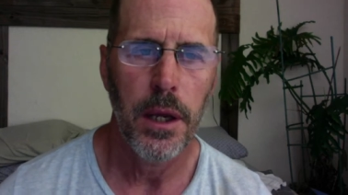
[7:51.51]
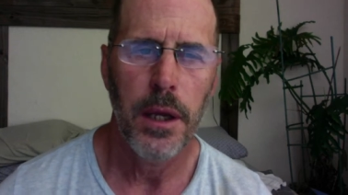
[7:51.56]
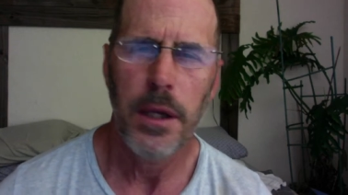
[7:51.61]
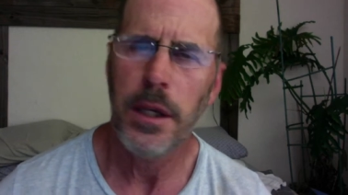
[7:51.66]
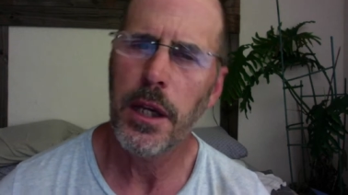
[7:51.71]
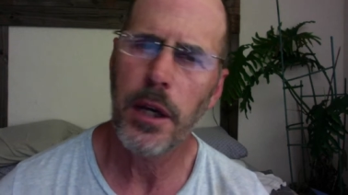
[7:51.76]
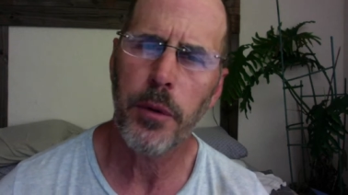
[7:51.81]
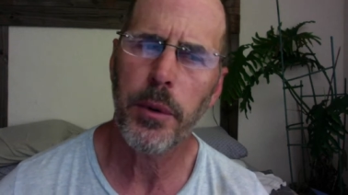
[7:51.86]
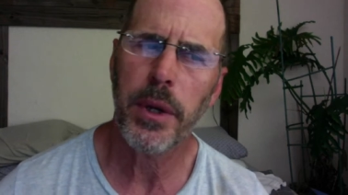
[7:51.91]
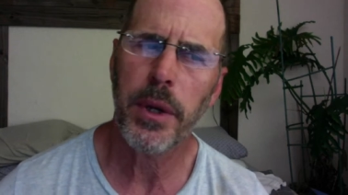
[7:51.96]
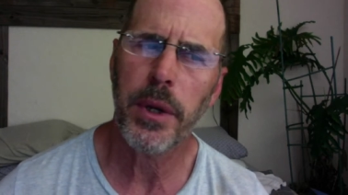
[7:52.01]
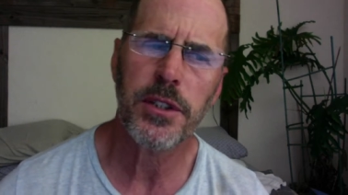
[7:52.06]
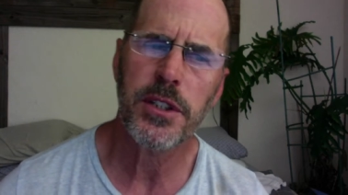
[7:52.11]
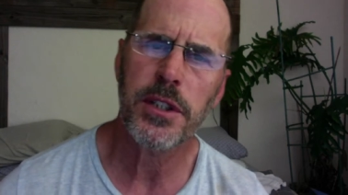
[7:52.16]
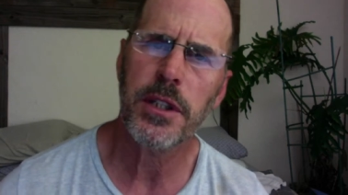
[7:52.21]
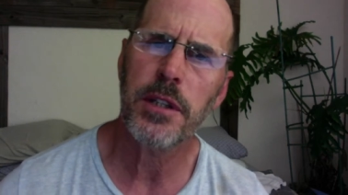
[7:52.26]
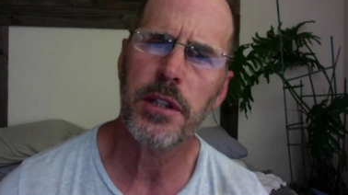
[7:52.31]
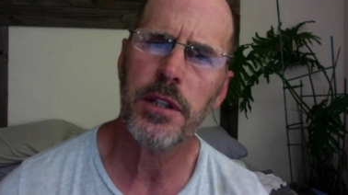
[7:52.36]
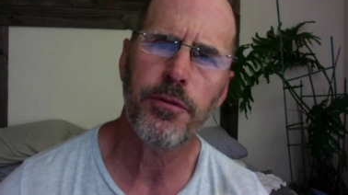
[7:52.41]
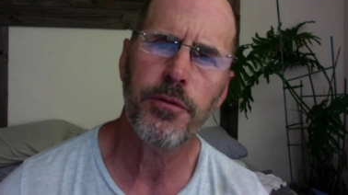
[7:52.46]
yet we can
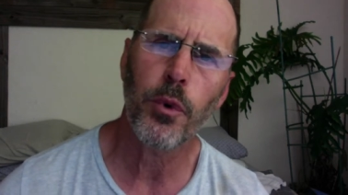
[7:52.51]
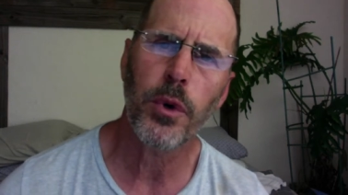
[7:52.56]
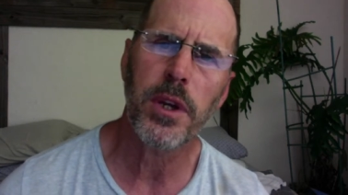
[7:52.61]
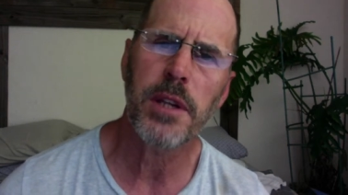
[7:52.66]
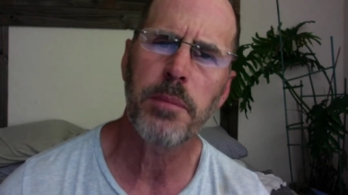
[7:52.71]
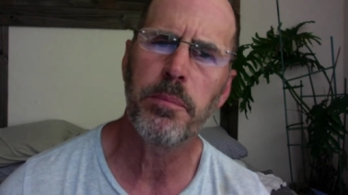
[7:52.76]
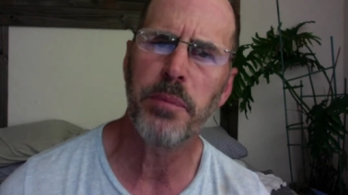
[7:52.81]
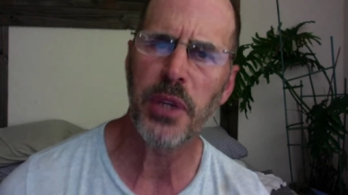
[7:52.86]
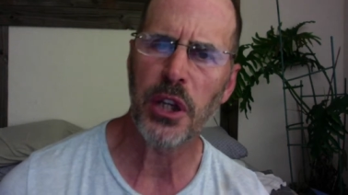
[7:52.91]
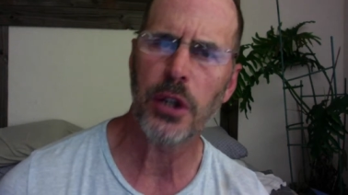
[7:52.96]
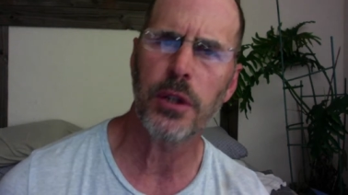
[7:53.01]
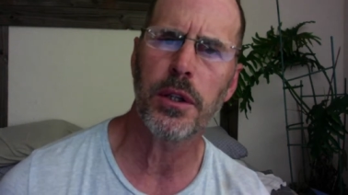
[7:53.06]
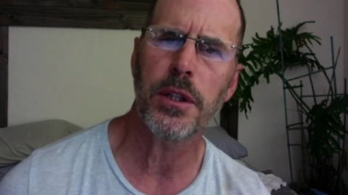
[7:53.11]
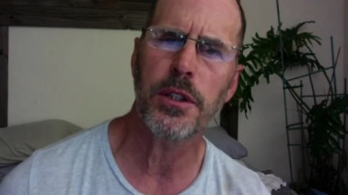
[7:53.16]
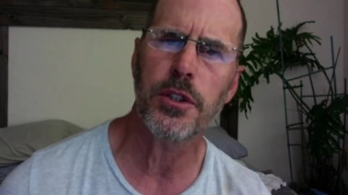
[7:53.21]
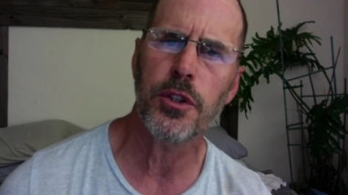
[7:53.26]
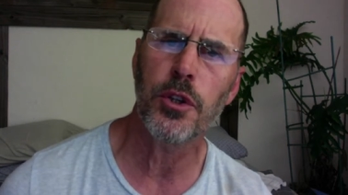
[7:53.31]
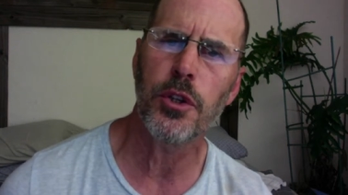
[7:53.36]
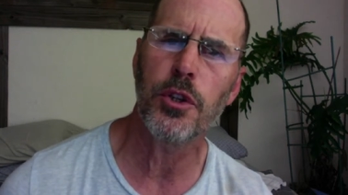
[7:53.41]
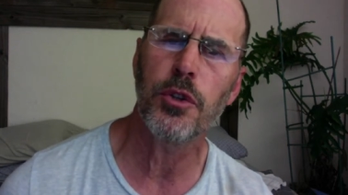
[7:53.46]
send 40 billion
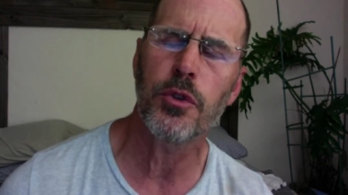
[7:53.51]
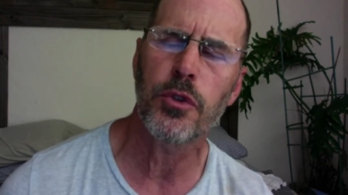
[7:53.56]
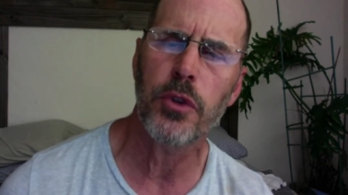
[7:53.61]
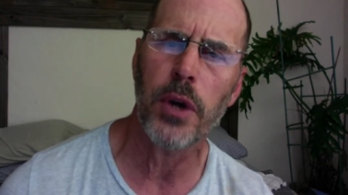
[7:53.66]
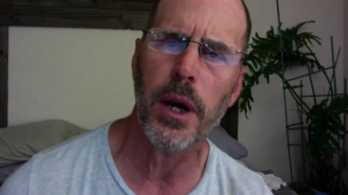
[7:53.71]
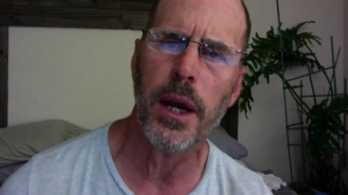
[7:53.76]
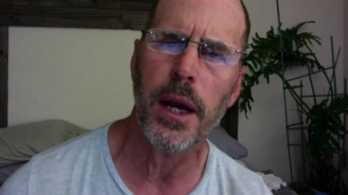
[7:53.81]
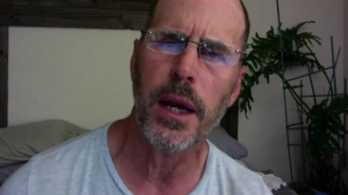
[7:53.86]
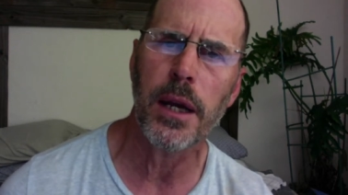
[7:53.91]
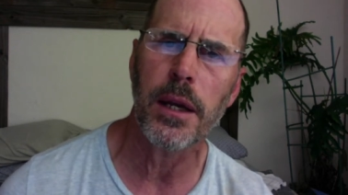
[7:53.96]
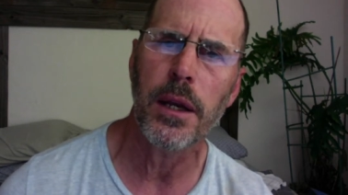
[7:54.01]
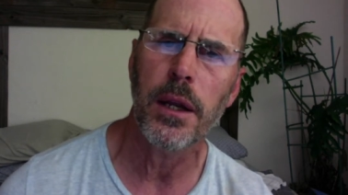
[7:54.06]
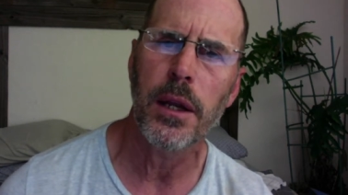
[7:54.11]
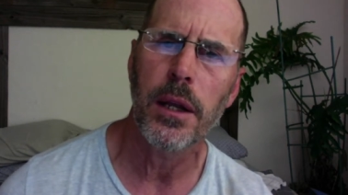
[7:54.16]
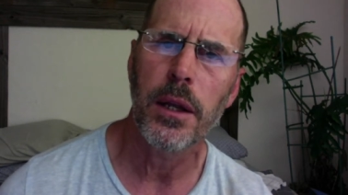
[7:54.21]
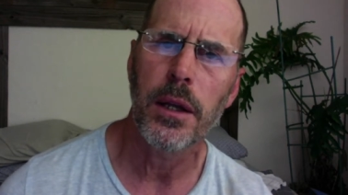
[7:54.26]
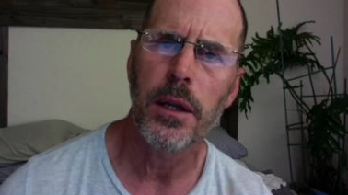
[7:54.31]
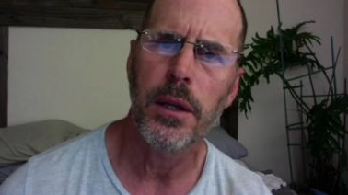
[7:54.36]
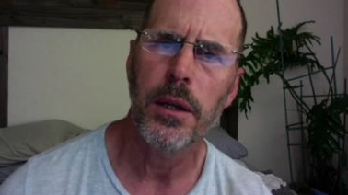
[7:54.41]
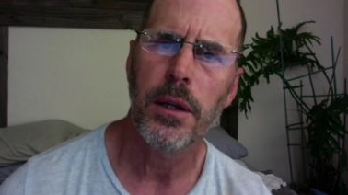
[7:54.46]
to Ukraine.
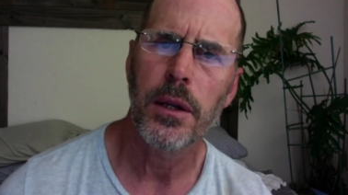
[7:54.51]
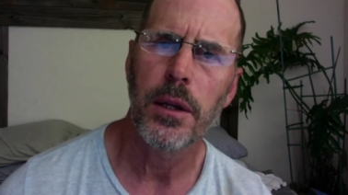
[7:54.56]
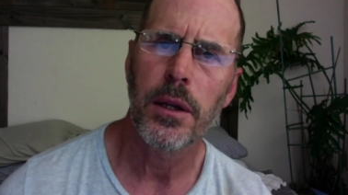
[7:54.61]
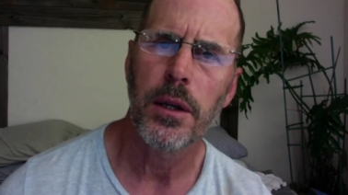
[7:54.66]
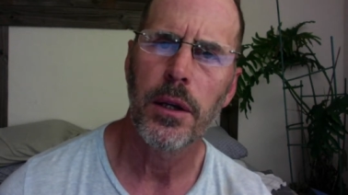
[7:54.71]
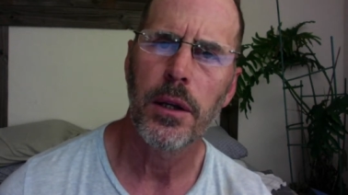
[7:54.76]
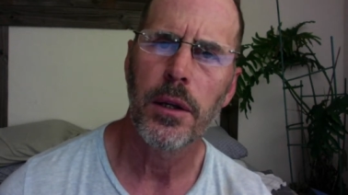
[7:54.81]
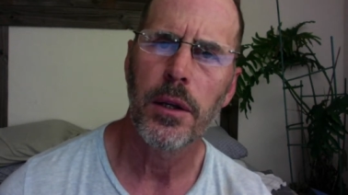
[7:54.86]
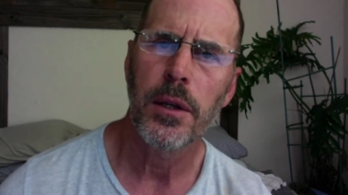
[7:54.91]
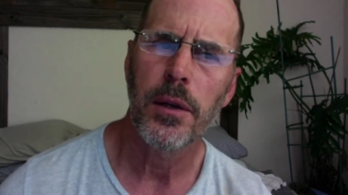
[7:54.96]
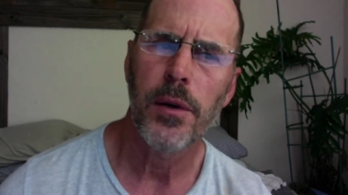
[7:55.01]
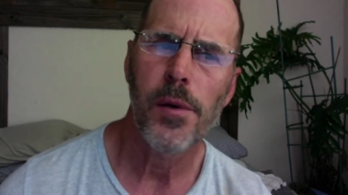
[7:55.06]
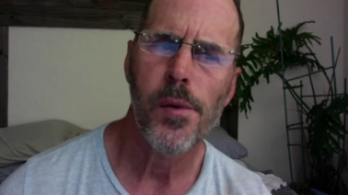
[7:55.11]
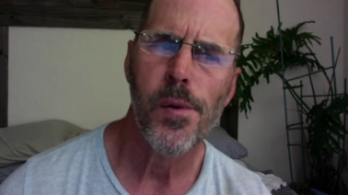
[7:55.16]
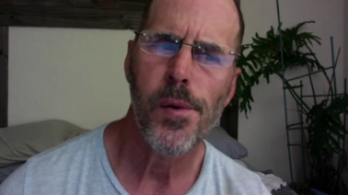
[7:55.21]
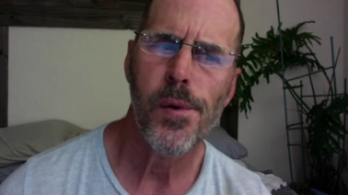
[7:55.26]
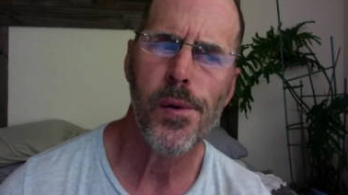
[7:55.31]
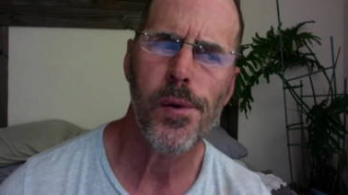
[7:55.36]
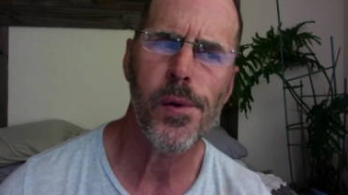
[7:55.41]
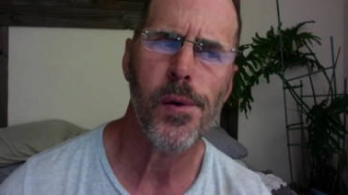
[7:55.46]

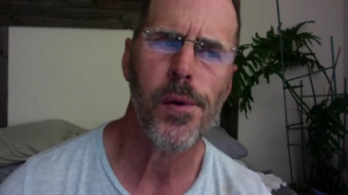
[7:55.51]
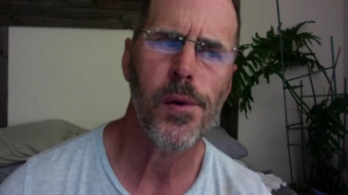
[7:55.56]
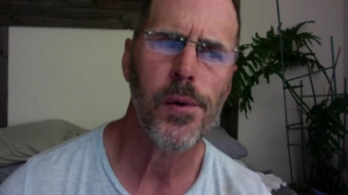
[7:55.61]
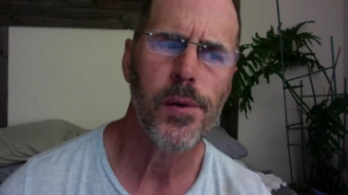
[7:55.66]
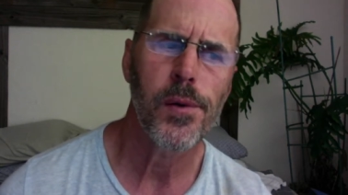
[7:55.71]
Huh.